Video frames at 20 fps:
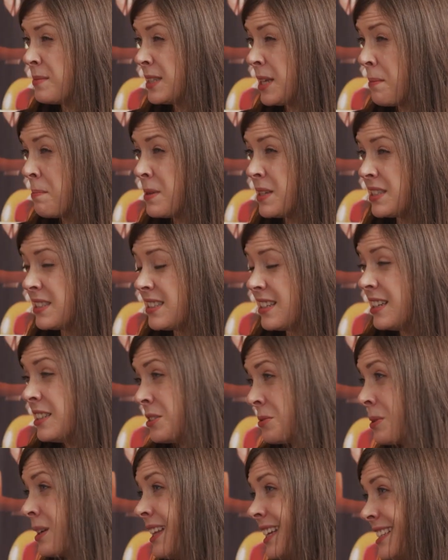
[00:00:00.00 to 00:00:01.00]
up
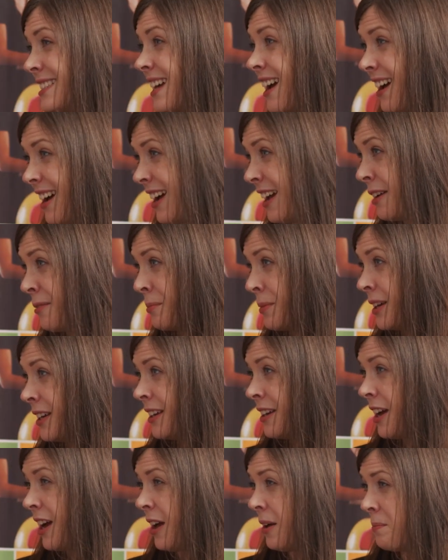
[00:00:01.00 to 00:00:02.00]
is really time.
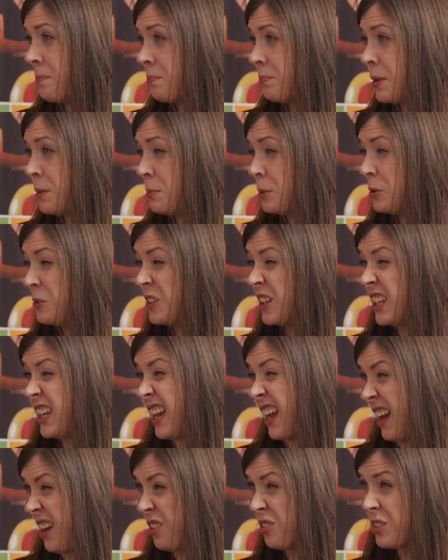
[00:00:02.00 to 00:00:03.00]
People feel
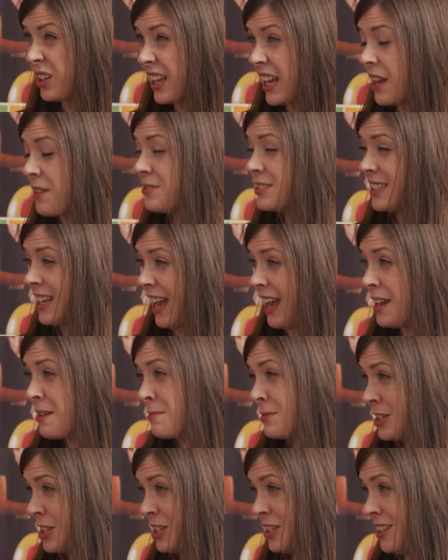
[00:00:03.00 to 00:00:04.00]
like I don't really have
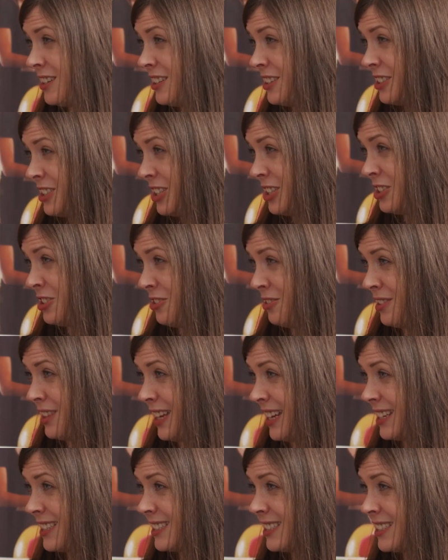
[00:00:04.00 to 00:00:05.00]
time to do
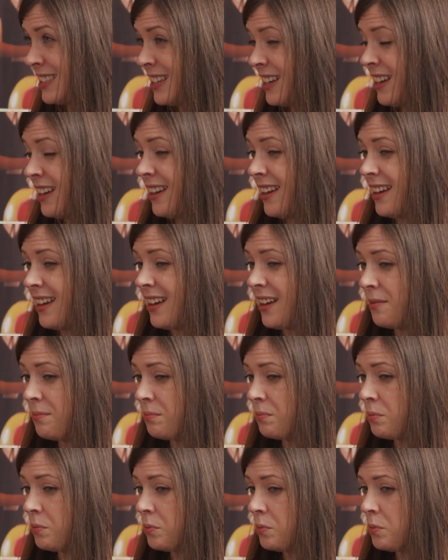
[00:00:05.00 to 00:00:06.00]
this.
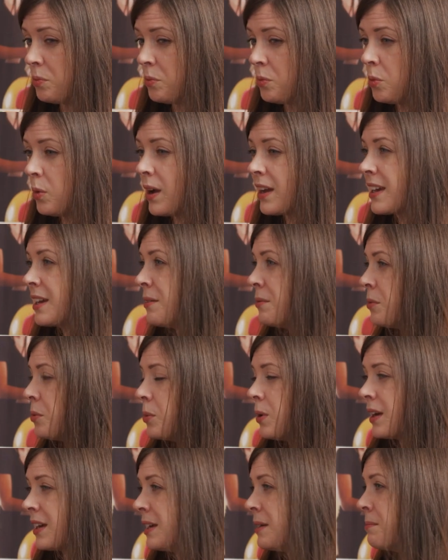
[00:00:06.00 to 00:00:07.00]
What
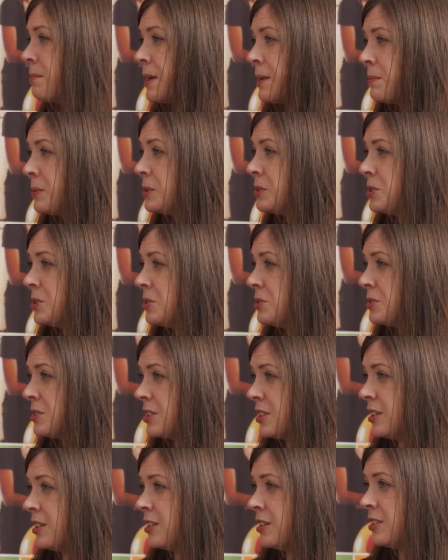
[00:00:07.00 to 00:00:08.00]
can people do
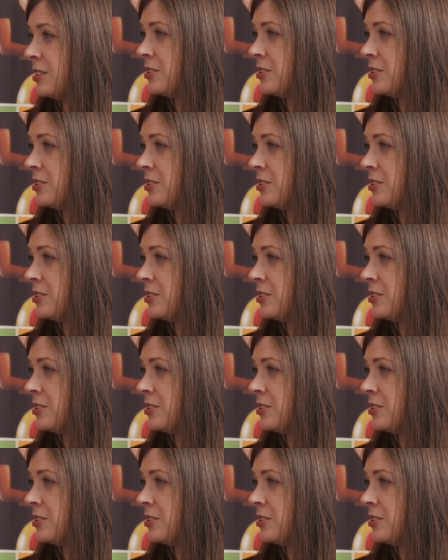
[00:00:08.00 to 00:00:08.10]
to